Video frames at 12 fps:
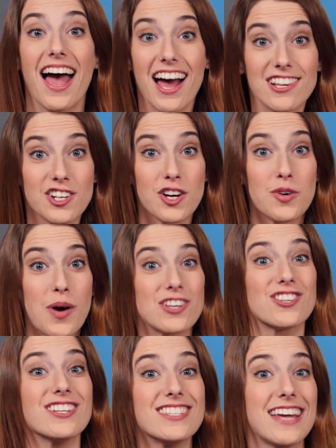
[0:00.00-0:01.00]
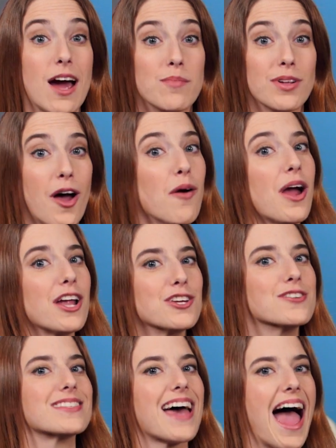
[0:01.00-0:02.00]
Ask your questions down below and
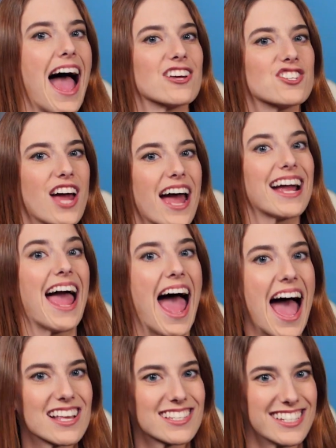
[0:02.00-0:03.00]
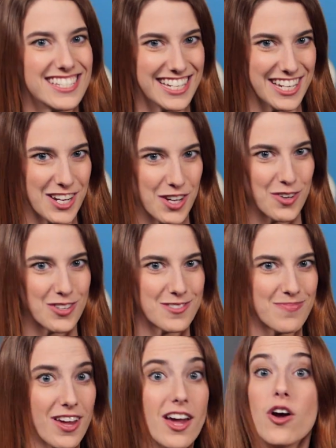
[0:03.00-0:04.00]
use the hashtag AskDNews.
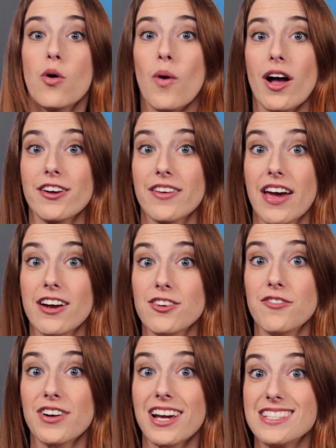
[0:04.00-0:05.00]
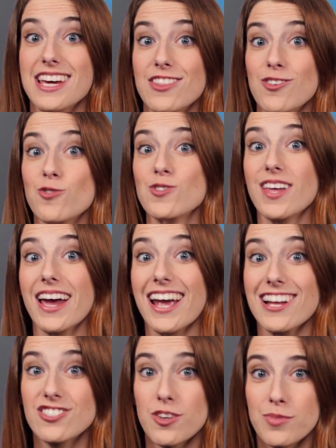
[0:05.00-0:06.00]
While you're there, don't forget to hit those like
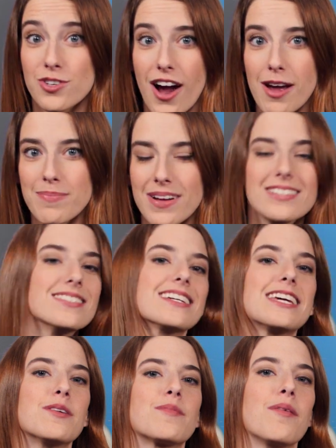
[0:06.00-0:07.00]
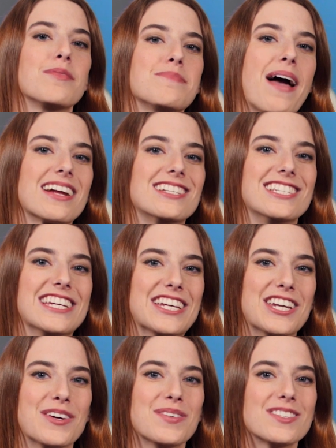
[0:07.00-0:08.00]
and subscribe buttons and keep coming back to
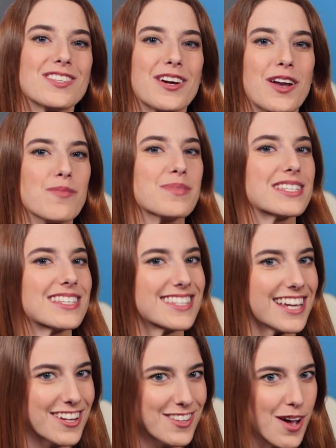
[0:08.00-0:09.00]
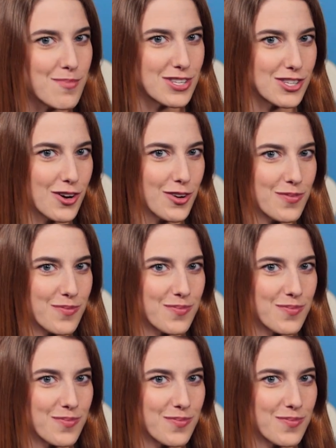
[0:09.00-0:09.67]
DNews so you don't miss a single episode.